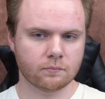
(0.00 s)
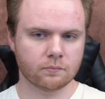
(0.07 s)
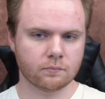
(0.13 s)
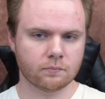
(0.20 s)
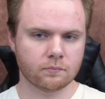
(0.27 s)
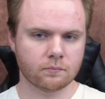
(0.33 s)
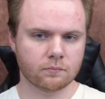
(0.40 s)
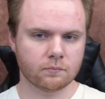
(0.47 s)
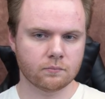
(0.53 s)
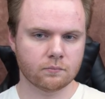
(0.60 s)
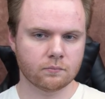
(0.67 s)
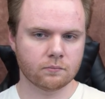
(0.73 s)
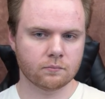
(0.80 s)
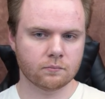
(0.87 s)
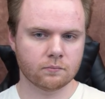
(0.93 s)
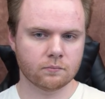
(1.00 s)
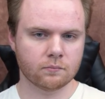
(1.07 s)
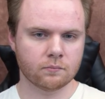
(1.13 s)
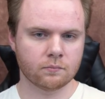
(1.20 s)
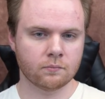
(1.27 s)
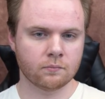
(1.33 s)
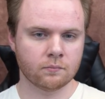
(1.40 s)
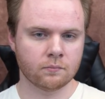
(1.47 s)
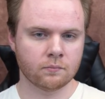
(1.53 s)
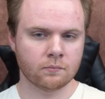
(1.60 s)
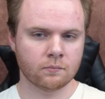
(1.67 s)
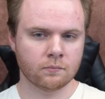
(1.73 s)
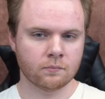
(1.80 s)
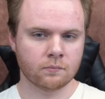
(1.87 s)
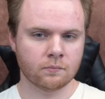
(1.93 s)

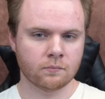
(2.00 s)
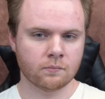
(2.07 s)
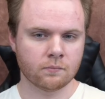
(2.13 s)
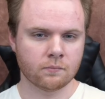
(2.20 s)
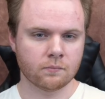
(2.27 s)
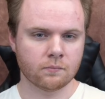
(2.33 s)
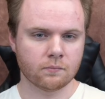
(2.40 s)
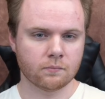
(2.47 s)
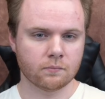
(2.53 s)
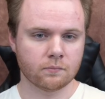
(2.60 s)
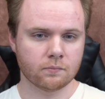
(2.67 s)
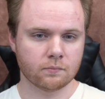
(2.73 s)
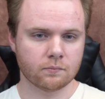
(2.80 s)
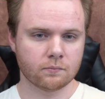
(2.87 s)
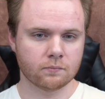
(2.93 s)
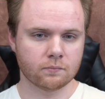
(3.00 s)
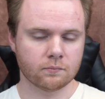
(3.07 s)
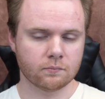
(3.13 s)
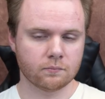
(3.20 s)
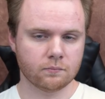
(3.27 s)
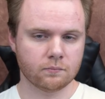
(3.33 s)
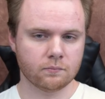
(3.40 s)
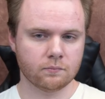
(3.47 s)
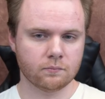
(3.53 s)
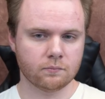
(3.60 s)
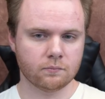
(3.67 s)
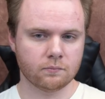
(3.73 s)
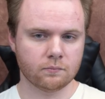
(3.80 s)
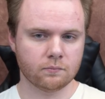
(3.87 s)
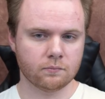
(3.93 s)

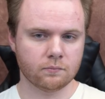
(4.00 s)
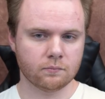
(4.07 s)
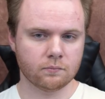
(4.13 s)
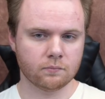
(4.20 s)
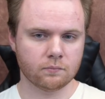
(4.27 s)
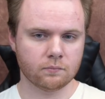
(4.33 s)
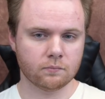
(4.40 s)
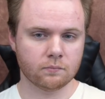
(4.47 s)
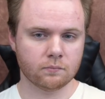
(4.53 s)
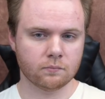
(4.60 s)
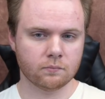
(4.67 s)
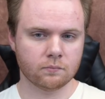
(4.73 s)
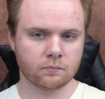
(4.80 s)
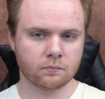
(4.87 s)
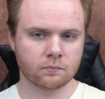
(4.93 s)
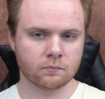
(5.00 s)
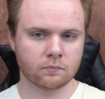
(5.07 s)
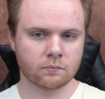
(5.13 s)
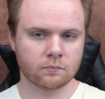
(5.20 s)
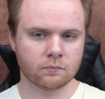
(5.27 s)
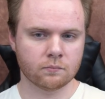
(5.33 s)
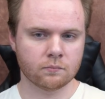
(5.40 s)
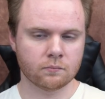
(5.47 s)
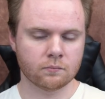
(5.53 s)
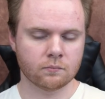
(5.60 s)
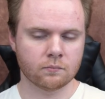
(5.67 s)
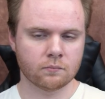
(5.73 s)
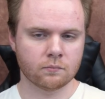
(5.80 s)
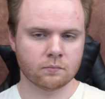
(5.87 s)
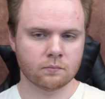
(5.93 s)

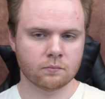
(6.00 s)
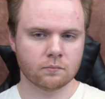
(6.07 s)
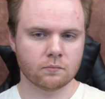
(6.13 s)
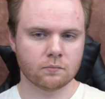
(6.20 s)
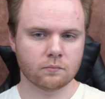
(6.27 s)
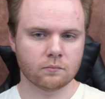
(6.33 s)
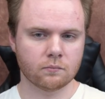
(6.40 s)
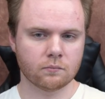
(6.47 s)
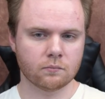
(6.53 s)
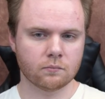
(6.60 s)
No words are spoken by the person on screen.